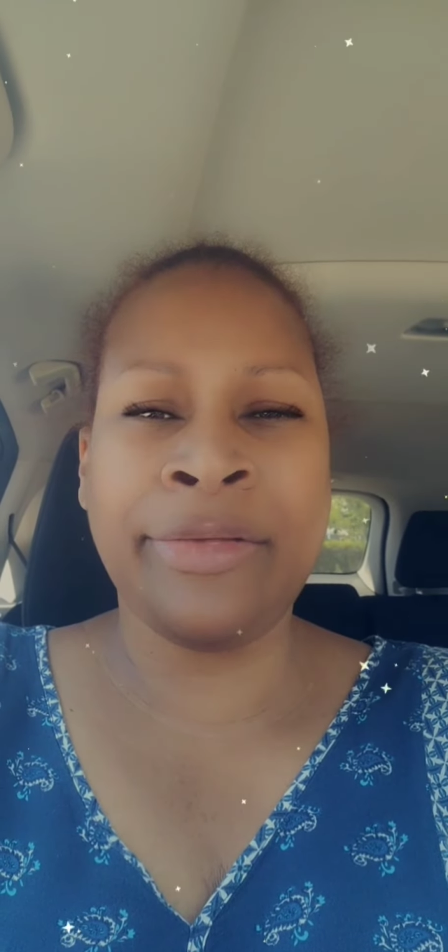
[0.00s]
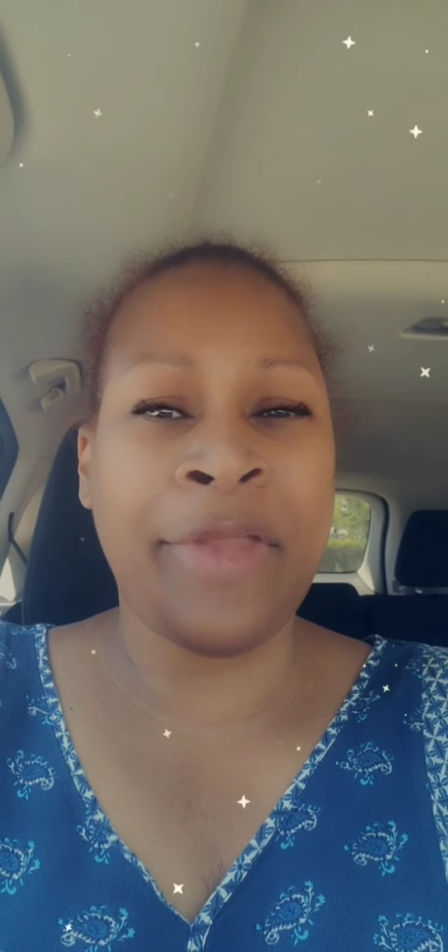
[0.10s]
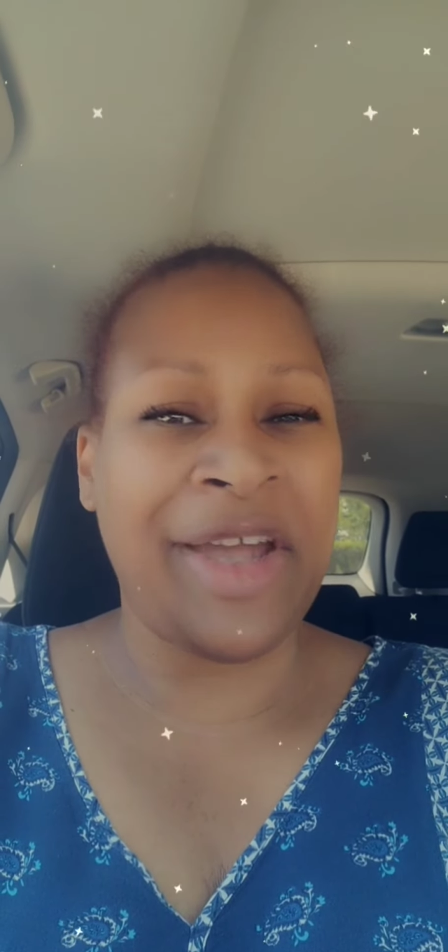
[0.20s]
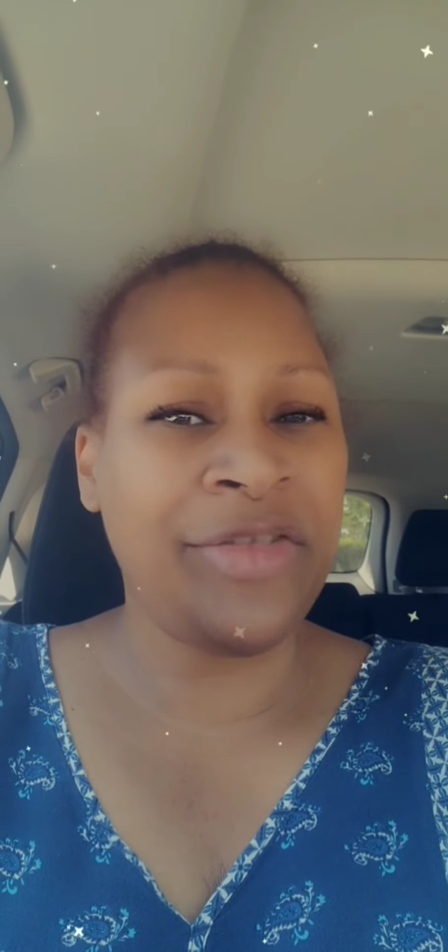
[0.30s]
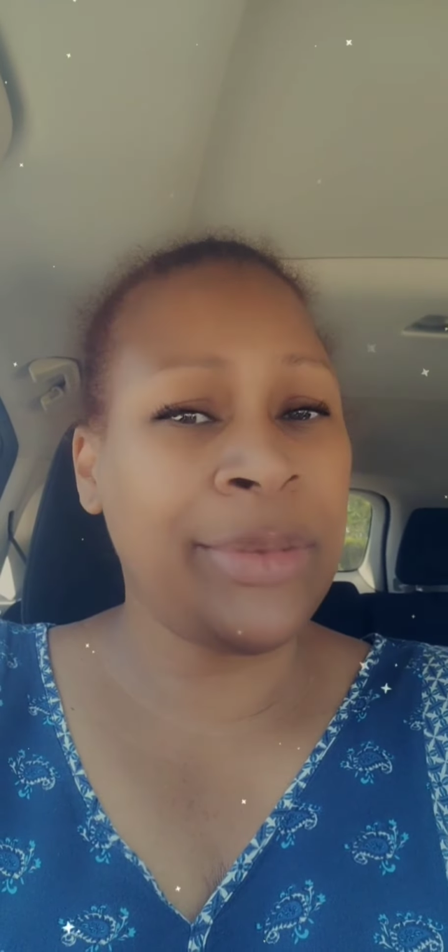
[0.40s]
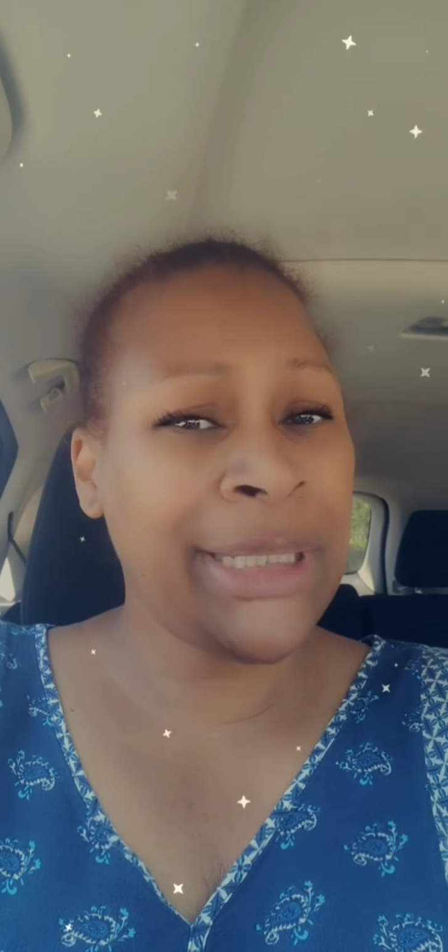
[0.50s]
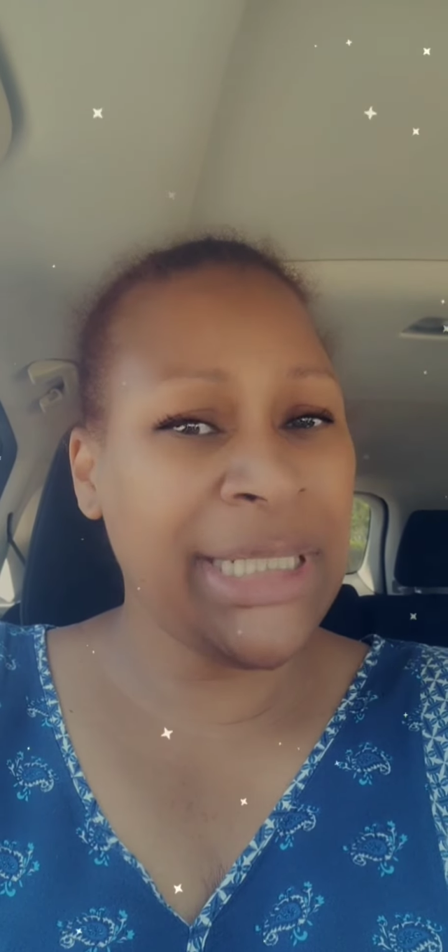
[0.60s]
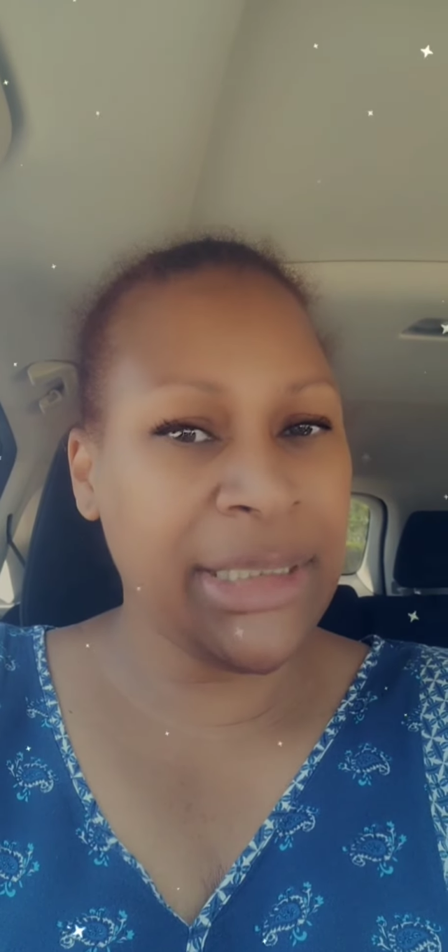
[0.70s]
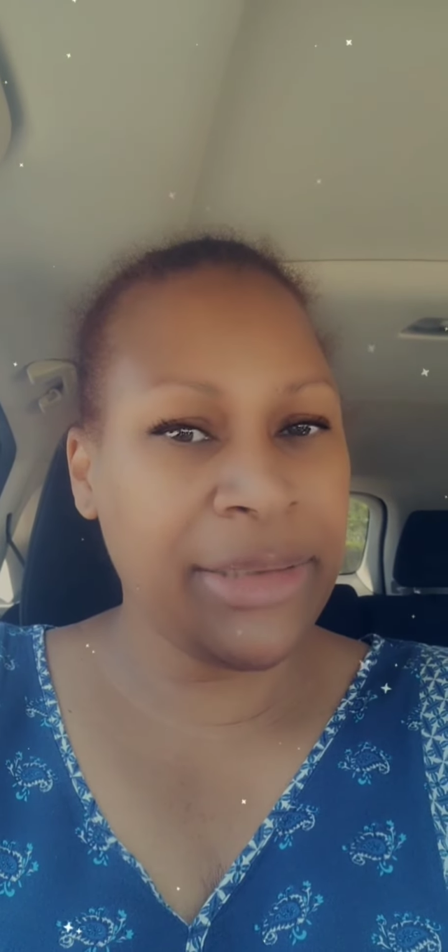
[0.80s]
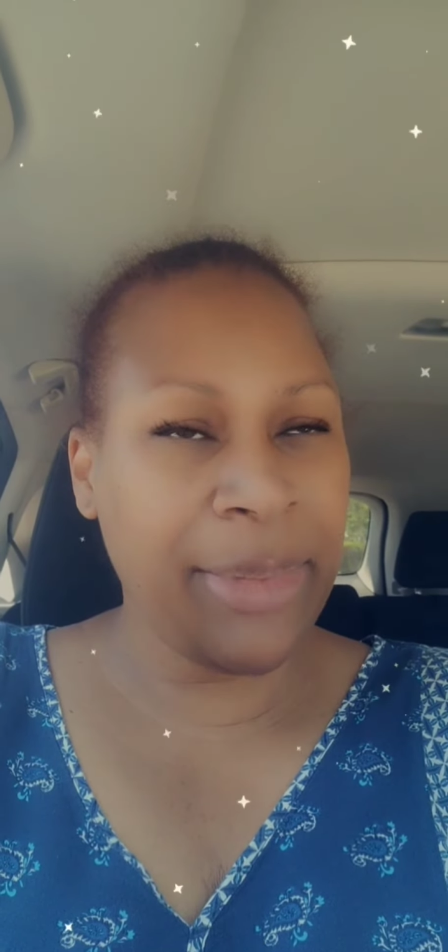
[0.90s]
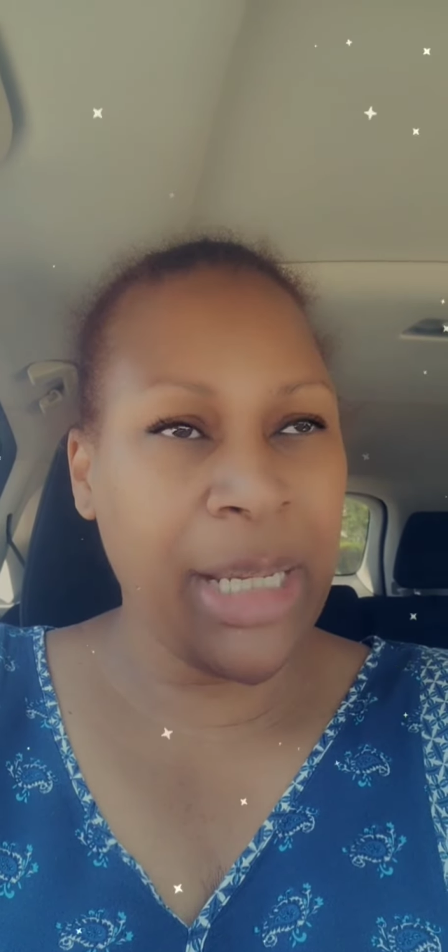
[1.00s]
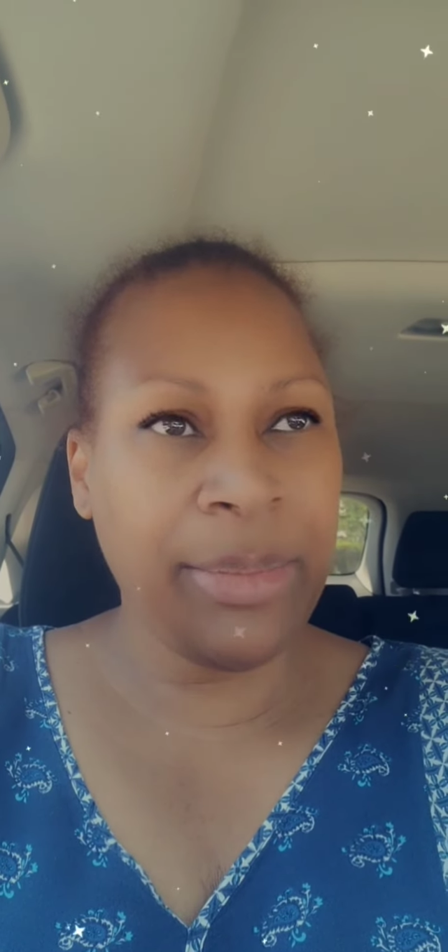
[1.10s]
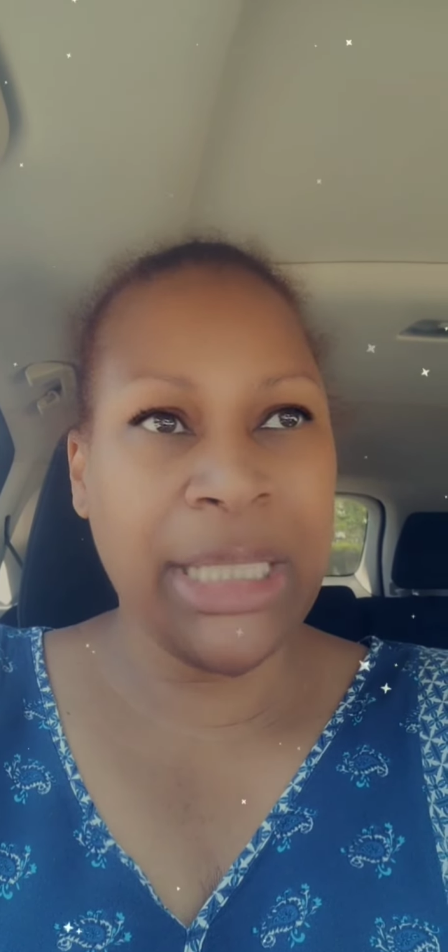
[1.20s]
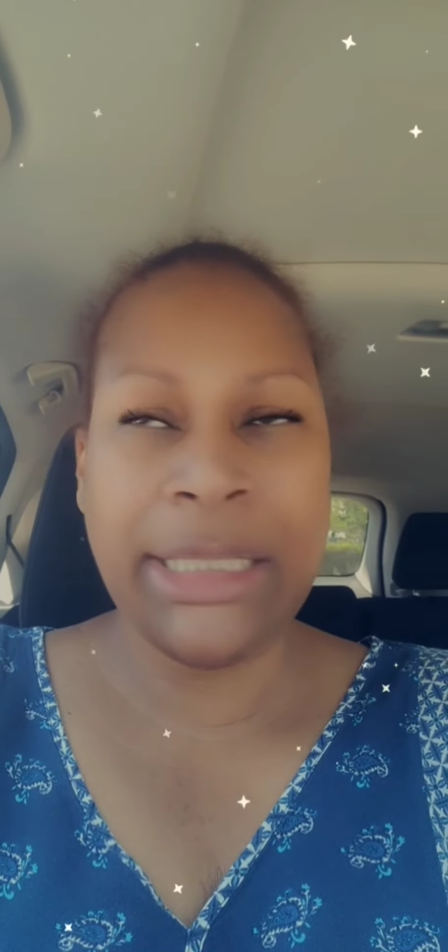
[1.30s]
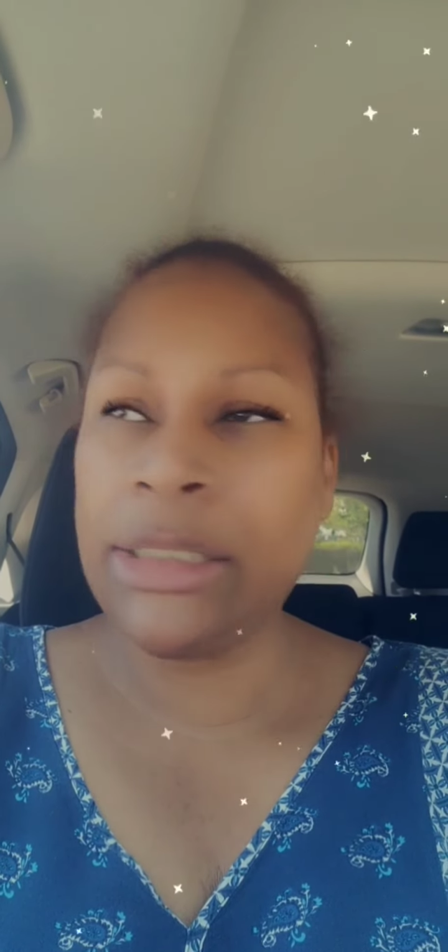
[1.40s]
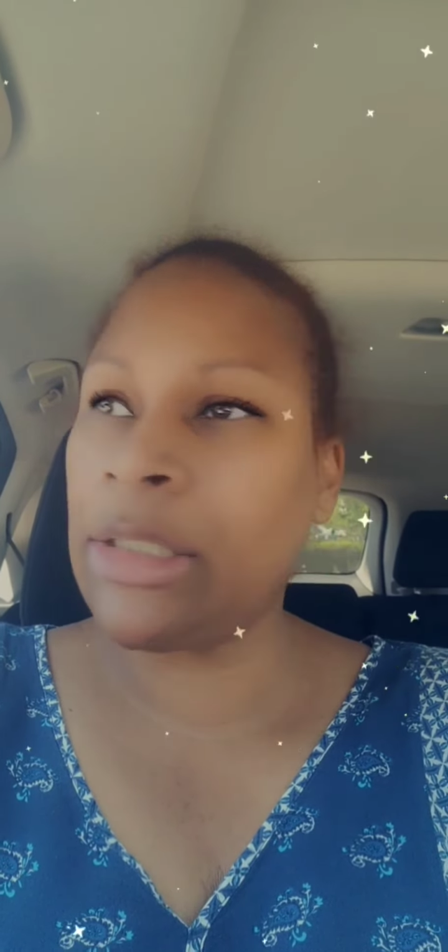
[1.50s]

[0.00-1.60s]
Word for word: that's what it is maybe.